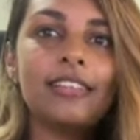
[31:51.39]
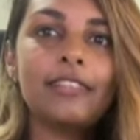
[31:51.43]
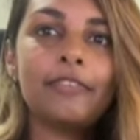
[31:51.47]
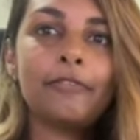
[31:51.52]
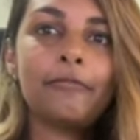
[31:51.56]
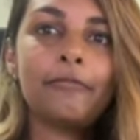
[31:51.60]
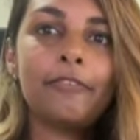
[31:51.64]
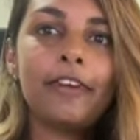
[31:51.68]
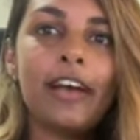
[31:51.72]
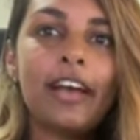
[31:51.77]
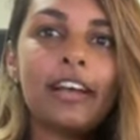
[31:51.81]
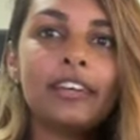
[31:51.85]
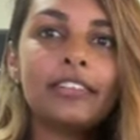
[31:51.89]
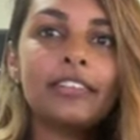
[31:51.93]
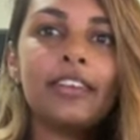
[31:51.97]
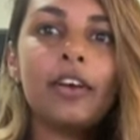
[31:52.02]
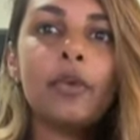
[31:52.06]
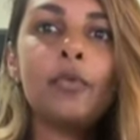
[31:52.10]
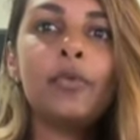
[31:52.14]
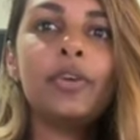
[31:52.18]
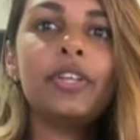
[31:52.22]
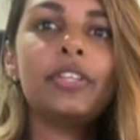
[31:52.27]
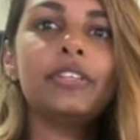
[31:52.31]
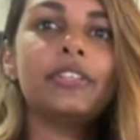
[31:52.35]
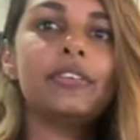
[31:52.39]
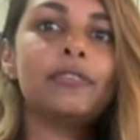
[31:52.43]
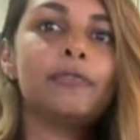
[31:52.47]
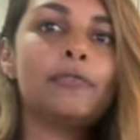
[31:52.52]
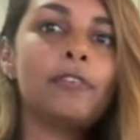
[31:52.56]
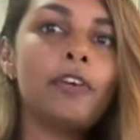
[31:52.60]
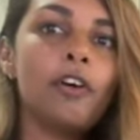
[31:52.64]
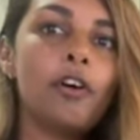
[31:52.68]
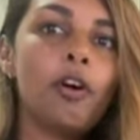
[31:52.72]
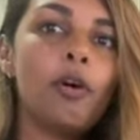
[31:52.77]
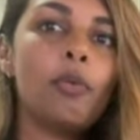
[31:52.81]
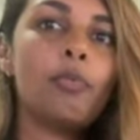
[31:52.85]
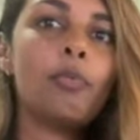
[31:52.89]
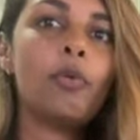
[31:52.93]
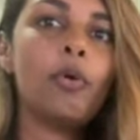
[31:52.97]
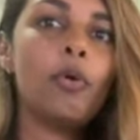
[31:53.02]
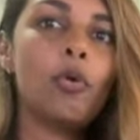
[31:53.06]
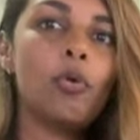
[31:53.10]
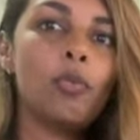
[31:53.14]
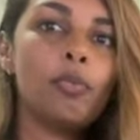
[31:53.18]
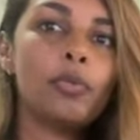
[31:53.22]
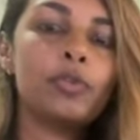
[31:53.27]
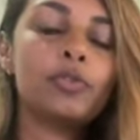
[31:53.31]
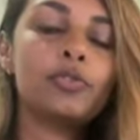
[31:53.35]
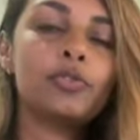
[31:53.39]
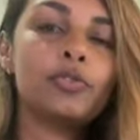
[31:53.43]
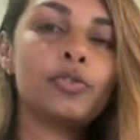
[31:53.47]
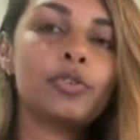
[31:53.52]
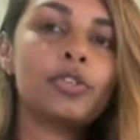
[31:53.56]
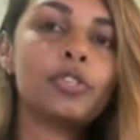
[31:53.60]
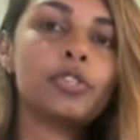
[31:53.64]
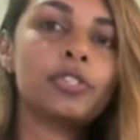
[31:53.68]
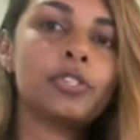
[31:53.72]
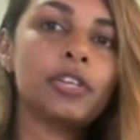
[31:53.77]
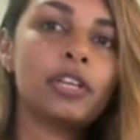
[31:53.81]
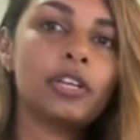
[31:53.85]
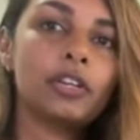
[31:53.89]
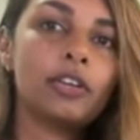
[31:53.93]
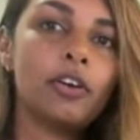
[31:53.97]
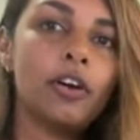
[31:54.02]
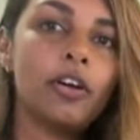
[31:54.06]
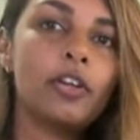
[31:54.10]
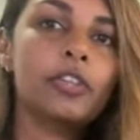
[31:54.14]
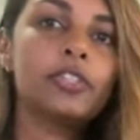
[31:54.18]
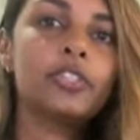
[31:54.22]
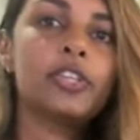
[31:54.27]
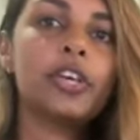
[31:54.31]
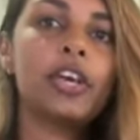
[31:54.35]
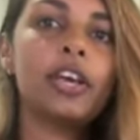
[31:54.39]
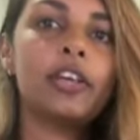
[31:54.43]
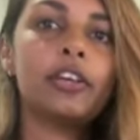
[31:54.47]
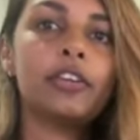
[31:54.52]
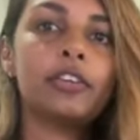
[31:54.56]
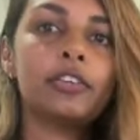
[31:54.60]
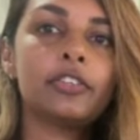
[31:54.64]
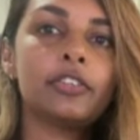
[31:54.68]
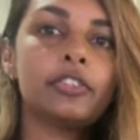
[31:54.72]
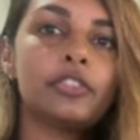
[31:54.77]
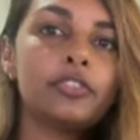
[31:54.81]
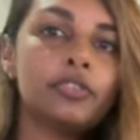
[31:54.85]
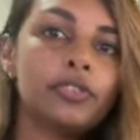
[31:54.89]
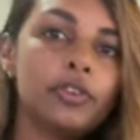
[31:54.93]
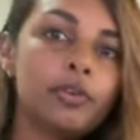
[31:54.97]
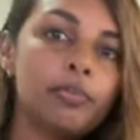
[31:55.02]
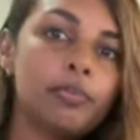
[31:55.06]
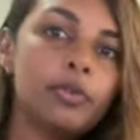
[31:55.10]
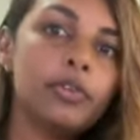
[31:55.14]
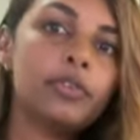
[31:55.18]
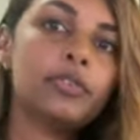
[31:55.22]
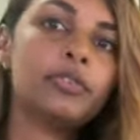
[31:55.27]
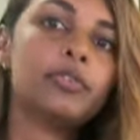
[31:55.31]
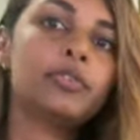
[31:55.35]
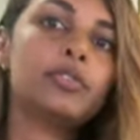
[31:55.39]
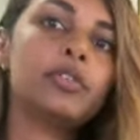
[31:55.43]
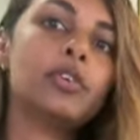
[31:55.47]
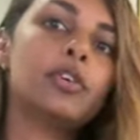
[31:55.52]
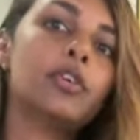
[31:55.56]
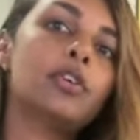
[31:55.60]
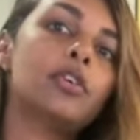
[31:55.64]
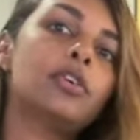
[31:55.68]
The fact that we develop open source technology and contribute